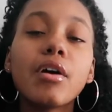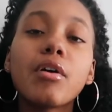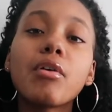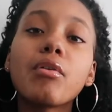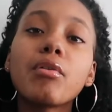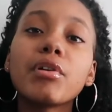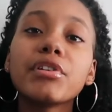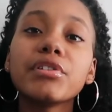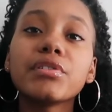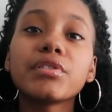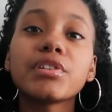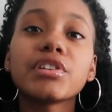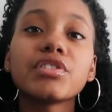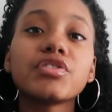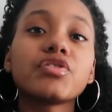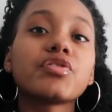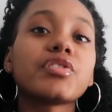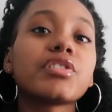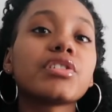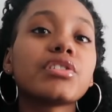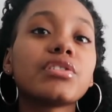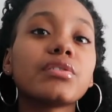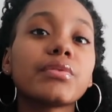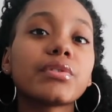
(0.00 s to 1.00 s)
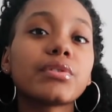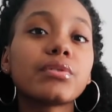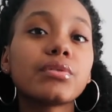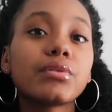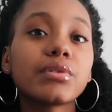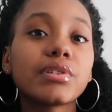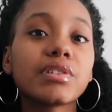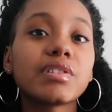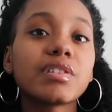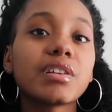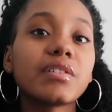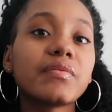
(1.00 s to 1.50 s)
or you can drink it over the
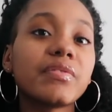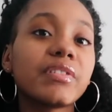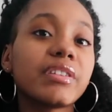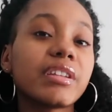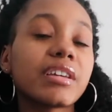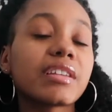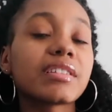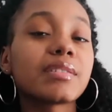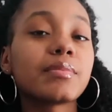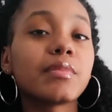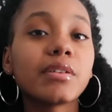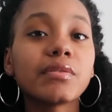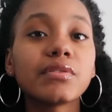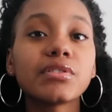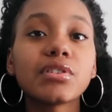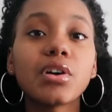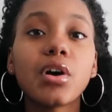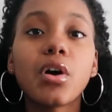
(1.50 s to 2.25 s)
course of the next month to